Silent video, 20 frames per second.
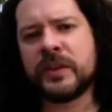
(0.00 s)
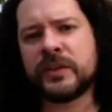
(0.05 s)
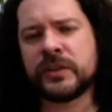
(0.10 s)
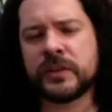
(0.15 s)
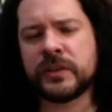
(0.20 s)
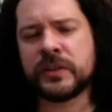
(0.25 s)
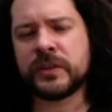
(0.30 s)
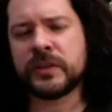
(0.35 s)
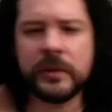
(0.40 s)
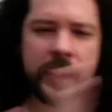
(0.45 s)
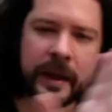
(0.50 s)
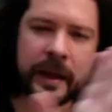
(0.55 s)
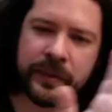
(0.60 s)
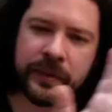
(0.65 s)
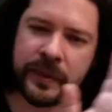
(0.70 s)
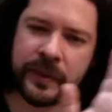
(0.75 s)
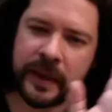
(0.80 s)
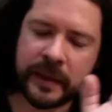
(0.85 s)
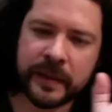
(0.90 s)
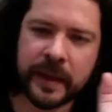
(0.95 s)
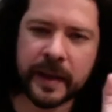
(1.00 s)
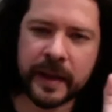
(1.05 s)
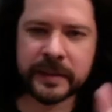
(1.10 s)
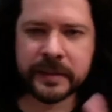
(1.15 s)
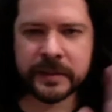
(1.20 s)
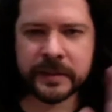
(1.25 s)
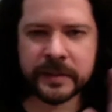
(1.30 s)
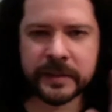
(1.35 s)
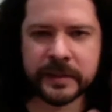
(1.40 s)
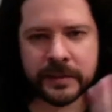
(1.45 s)
digital. I think
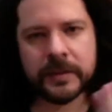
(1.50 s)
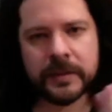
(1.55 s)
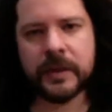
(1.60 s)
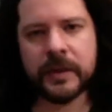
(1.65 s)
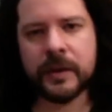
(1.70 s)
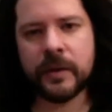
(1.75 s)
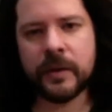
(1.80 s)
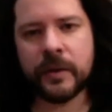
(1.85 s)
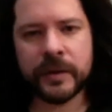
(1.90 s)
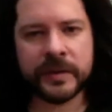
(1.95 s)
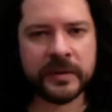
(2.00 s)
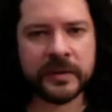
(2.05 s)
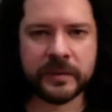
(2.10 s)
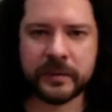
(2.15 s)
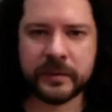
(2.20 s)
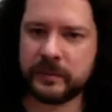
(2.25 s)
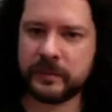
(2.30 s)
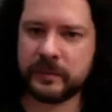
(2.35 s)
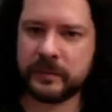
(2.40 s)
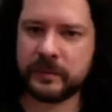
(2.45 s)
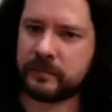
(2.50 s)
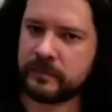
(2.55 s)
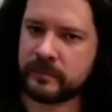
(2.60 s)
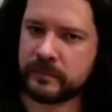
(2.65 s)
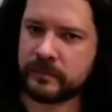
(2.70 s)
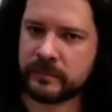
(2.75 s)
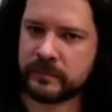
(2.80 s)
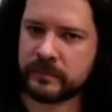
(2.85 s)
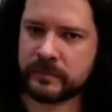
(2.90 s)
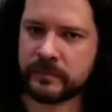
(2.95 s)
that's, you know, it's,
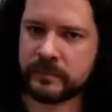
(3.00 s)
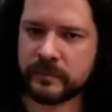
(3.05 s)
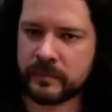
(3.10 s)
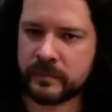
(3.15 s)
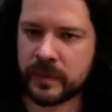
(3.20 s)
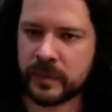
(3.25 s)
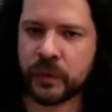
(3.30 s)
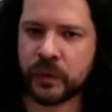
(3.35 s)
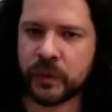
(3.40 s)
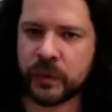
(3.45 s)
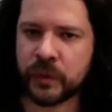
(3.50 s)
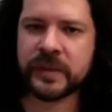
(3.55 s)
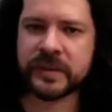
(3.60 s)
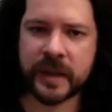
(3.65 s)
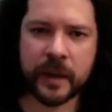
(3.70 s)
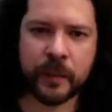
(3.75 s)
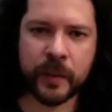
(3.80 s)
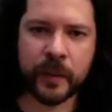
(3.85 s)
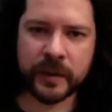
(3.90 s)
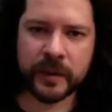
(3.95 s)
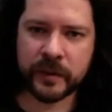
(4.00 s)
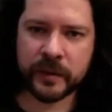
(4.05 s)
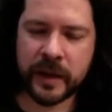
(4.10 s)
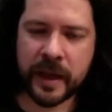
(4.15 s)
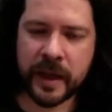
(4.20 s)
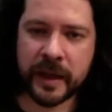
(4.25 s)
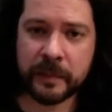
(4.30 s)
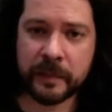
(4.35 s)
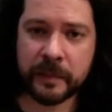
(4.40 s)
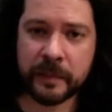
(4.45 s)
you decide what
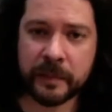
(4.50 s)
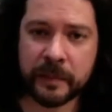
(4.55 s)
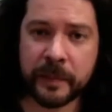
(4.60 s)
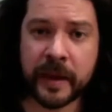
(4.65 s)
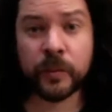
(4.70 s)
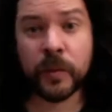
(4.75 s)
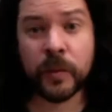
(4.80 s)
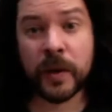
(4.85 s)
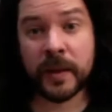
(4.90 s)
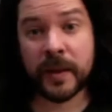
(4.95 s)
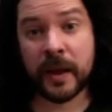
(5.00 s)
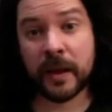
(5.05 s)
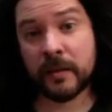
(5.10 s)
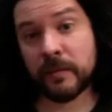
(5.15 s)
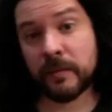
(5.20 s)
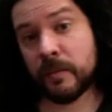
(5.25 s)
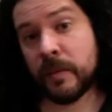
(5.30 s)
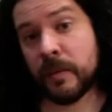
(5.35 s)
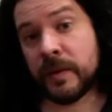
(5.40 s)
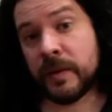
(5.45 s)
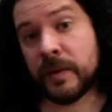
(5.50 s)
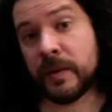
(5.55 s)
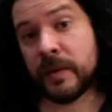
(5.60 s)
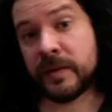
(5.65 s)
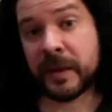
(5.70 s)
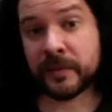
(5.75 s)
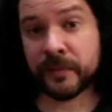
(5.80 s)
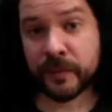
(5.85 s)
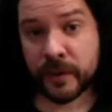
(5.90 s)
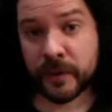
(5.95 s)
you like best, what what's
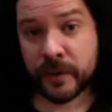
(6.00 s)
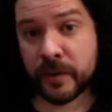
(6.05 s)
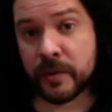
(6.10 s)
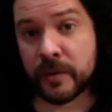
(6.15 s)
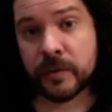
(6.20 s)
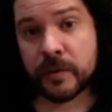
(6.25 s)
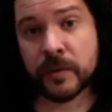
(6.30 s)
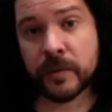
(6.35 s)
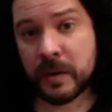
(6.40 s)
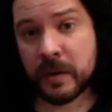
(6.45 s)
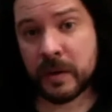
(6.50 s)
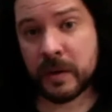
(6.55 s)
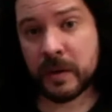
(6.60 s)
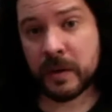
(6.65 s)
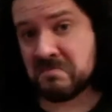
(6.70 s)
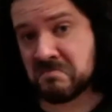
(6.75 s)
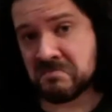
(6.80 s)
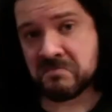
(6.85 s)
best for you,